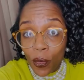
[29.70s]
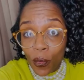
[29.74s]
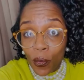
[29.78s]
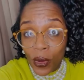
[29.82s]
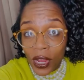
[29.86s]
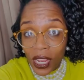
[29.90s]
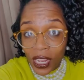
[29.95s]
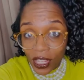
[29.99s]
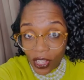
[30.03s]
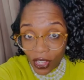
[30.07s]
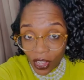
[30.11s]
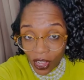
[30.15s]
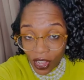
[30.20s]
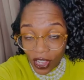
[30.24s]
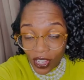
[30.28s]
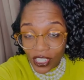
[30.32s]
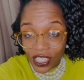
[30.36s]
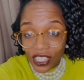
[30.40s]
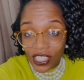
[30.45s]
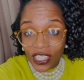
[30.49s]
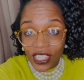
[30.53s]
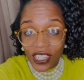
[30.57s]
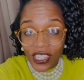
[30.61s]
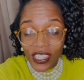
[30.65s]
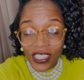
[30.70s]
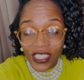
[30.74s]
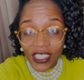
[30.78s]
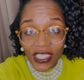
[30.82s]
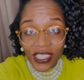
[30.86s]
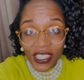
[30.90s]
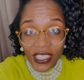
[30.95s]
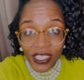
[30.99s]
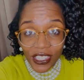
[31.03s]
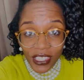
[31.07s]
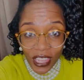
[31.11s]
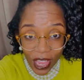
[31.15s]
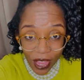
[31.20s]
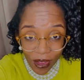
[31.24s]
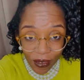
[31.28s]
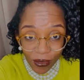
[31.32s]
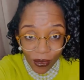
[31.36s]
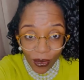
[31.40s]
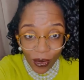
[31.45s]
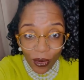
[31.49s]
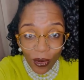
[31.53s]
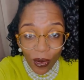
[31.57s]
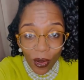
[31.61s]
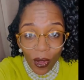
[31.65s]
we launched
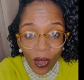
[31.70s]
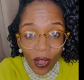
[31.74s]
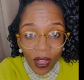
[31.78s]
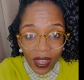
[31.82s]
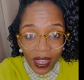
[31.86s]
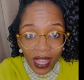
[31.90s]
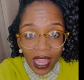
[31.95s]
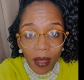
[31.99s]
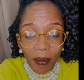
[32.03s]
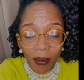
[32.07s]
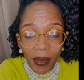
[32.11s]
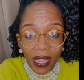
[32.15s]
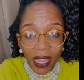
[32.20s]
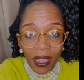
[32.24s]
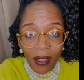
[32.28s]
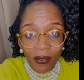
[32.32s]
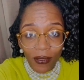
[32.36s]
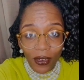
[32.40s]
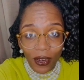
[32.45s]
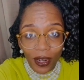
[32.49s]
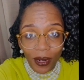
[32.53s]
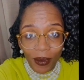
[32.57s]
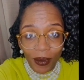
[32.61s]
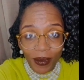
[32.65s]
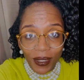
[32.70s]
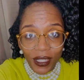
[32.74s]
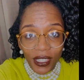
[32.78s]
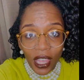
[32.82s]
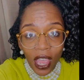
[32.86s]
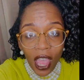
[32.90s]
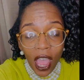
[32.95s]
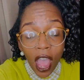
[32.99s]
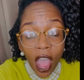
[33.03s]
several online platforms,